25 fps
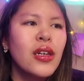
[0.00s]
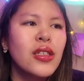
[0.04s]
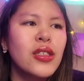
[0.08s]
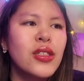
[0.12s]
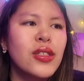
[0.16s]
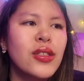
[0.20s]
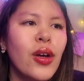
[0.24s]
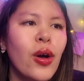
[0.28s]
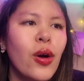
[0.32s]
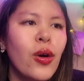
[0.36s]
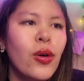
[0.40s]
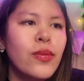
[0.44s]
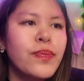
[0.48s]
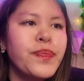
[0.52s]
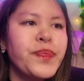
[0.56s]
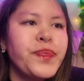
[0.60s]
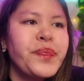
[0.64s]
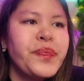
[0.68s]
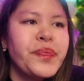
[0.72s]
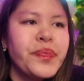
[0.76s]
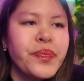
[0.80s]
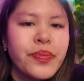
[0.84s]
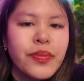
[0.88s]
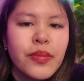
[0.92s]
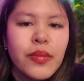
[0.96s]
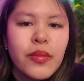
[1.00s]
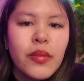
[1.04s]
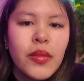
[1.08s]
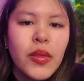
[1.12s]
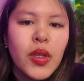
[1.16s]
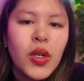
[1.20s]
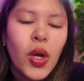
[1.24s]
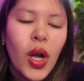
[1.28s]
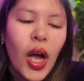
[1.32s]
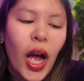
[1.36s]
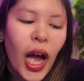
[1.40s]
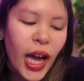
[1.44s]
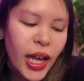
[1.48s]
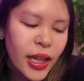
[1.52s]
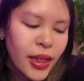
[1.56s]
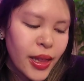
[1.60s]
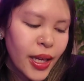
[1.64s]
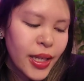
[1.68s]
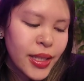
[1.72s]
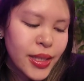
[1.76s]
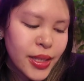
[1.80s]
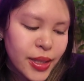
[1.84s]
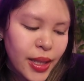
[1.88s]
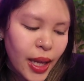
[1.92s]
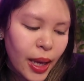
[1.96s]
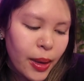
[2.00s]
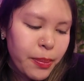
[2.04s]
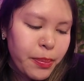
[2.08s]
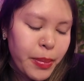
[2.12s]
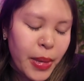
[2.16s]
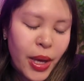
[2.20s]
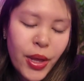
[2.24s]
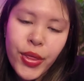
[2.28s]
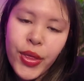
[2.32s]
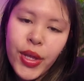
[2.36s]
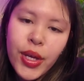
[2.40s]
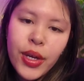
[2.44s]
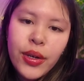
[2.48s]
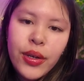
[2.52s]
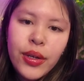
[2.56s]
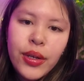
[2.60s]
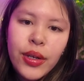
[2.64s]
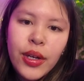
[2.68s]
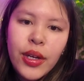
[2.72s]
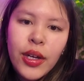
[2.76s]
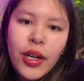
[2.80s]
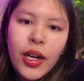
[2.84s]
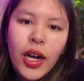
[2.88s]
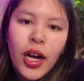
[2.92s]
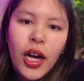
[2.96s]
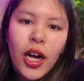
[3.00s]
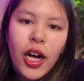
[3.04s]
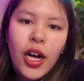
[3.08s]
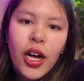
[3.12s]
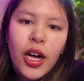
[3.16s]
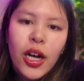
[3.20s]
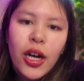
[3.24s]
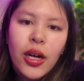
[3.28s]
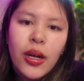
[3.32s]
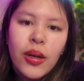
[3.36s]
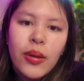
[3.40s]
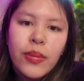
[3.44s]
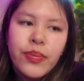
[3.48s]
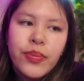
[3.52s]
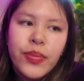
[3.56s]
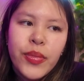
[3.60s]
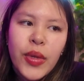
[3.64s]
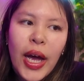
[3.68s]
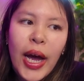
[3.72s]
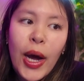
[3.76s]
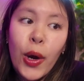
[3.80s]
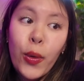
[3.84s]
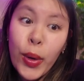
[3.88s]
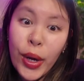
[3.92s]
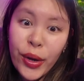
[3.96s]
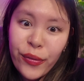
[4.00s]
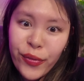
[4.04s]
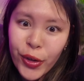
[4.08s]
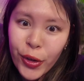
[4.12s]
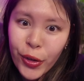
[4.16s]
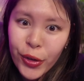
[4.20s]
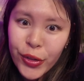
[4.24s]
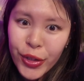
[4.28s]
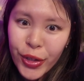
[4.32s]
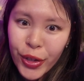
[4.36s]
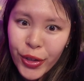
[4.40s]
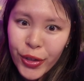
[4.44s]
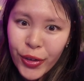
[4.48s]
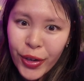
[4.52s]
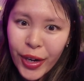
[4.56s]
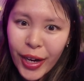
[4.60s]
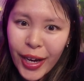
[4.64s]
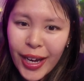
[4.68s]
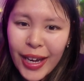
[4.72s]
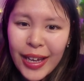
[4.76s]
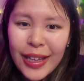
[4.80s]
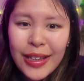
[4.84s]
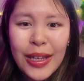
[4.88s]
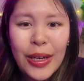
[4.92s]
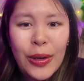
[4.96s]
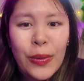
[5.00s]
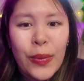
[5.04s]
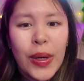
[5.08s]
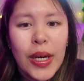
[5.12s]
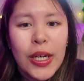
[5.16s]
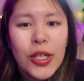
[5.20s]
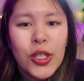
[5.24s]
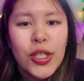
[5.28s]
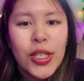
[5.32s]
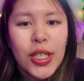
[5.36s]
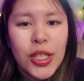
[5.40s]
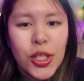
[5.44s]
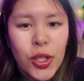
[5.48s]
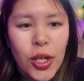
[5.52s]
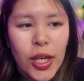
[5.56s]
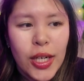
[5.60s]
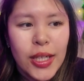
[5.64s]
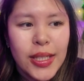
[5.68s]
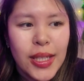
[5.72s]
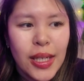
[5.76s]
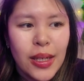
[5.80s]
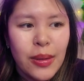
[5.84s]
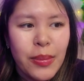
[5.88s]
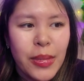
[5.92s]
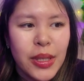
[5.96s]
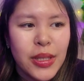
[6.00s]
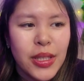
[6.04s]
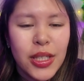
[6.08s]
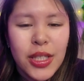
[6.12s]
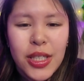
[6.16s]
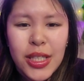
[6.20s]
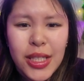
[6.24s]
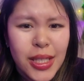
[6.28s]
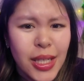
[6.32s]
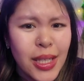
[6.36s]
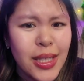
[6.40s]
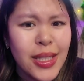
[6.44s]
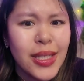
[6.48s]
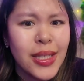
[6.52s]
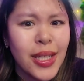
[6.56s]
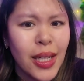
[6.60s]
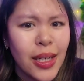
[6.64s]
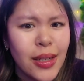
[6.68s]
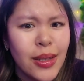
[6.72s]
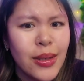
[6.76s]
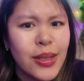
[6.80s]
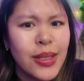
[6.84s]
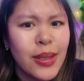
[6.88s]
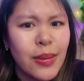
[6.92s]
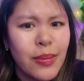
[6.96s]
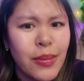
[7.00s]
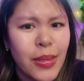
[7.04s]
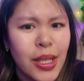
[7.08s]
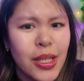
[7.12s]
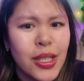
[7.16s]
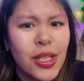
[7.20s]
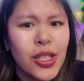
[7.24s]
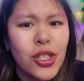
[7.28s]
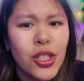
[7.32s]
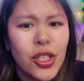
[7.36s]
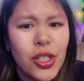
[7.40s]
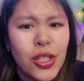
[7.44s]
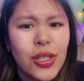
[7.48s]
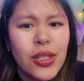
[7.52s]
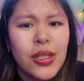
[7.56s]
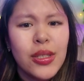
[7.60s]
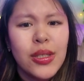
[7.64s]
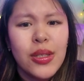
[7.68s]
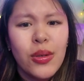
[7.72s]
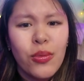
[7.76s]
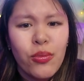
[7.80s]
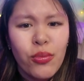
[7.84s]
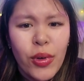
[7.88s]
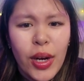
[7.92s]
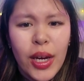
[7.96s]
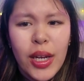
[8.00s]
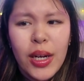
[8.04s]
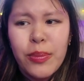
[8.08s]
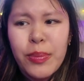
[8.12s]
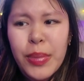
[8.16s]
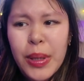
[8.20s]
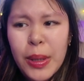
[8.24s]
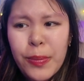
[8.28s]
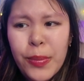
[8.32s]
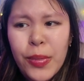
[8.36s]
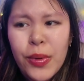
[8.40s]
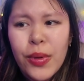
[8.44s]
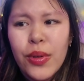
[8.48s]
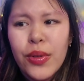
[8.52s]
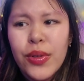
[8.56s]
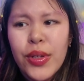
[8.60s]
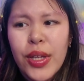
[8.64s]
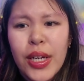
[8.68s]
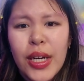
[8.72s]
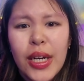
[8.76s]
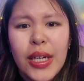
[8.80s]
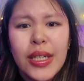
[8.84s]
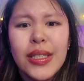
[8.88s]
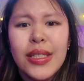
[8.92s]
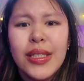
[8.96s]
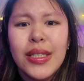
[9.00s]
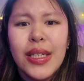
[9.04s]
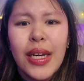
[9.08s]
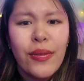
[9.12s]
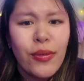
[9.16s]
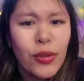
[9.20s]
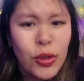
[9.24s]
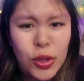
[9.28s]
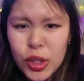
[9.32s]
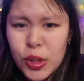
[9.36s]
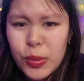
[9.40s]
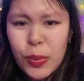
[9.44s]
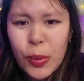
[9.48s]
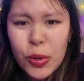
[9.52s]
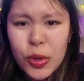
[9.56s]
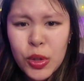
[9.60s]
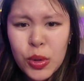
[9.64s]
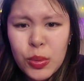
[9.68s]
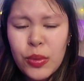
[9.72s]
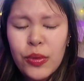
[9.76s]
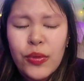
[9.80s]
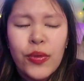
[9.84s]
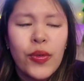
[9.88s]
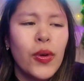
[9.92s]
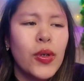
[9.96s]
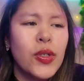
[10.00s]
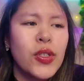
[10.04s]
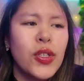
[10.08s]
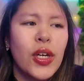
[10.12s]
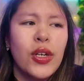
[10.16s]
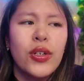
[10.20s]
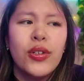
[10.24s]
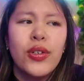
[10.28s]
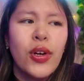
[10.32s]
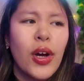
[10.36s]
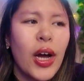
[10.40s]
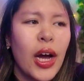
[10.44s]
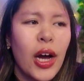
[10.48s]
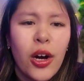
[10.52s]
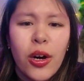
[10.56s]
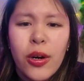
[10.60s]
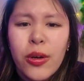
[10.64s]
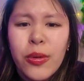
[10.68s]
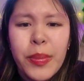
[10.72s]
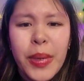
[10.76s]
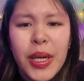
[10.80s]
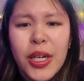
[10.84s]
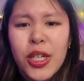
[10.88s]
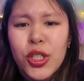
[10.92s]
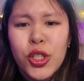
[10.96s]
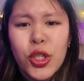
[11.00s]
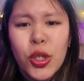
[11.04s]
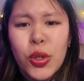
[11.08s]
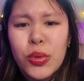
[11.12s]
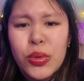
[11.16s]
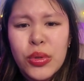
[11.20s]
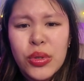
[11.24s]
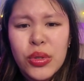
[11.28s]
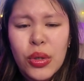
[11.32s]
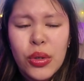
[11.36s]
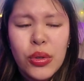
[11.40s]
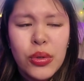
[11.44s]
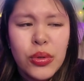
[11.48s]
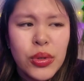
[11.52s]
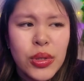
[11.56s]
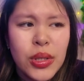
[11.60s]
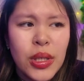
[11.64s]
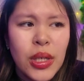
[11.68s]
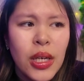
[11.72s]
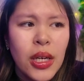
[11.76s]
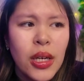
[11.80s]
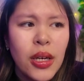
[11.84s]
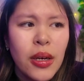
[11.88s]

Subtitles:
So I liked that method. However, on the other hand, like, when I did try to send a message, it did send some messages to some random people that I never spoke to before. So I don't know how Meta chose those